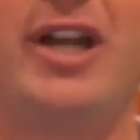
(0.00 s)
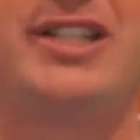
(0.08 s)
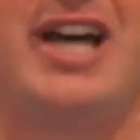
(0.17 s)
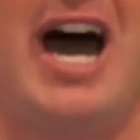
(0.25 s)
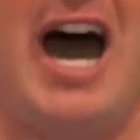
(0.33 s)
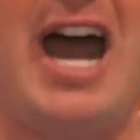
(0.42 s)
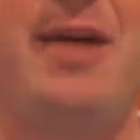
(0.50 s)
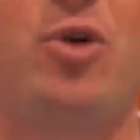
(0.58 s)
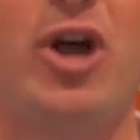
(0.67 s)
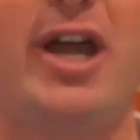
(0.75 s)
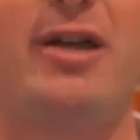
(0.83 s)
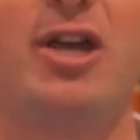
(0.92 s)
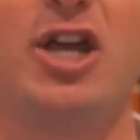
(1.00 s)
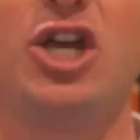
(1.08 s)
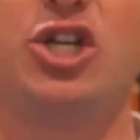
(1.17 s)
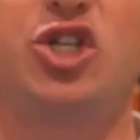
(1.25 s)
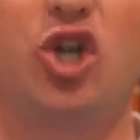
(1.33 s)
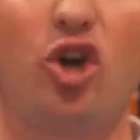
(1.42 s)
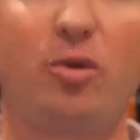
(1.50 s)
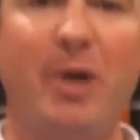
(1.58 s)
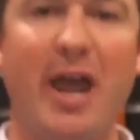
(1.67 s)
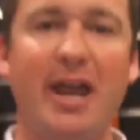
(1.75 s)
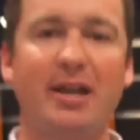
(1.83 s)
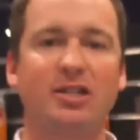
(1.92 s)
It's a hybrid jerk
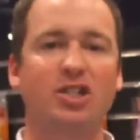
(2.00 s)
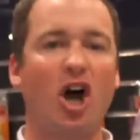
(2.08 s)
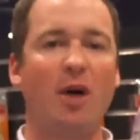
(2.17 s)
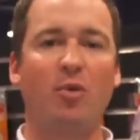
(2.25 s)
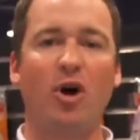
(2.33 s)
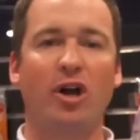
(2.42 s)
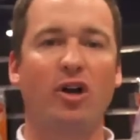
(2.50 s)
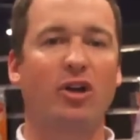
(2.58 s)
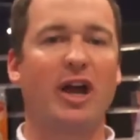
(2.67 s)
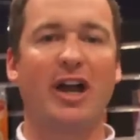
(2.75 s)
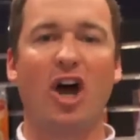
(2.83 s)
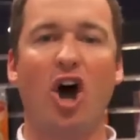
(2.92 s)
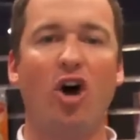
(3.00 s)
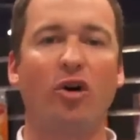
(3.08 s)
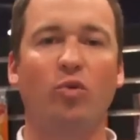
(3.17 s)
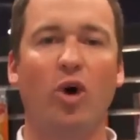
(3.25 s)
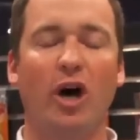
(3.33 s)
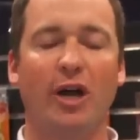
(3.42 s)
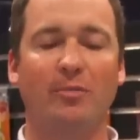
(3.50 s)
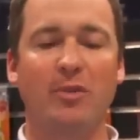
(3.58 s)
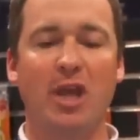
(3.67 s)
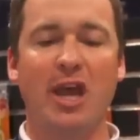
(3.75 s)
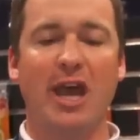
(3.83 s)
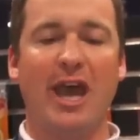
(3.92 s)
bait, topwater, kind of all in one.
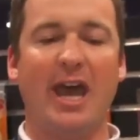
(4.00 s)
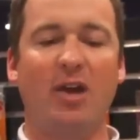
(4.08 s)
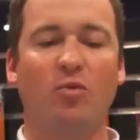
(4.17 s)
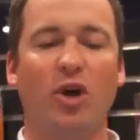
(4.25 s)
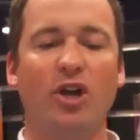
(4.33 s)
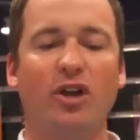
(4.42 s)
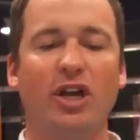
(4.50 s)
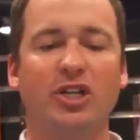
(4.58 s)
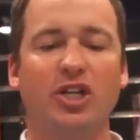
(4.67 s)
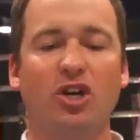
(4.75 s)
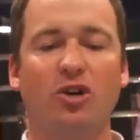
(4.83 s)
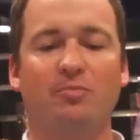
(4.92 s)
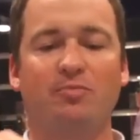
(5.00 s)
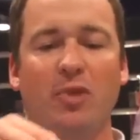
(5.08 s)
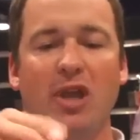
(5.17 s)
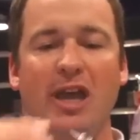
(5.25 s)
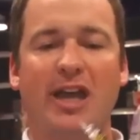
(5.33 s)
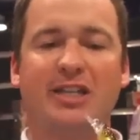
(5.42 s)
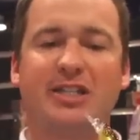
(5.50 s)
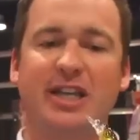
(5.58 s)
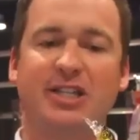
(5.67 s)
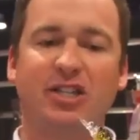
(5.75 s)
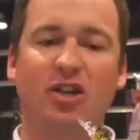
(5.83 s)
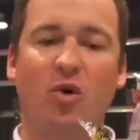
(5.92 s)
And what you're gonna do, it
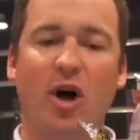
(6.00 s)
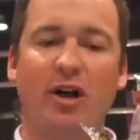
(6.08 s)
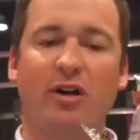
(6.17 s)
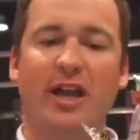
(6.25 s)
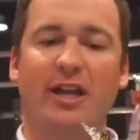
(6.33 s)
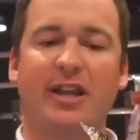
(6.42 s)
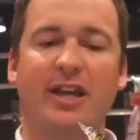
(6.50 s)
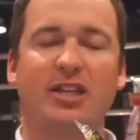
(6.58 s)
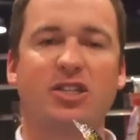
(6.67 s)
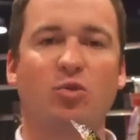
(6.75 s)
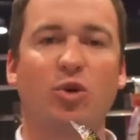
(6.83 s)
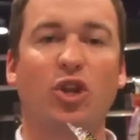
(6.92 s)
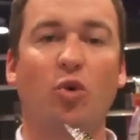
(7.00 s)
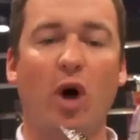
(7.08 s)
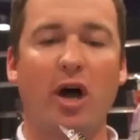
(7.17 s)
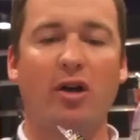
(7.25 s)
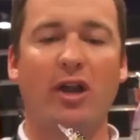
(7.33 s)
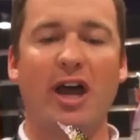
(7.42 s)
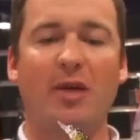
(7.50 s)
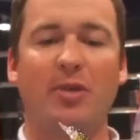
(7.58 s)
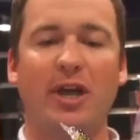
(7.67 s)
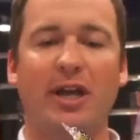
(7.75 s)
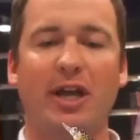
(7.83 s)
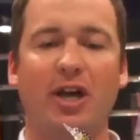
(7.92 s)
sits in the water like this with the water line
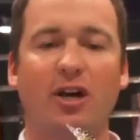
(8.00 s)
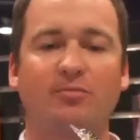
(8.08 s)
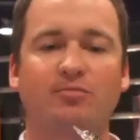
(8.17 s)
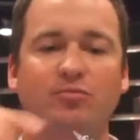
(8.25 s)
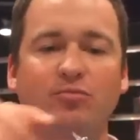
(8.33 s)
being here.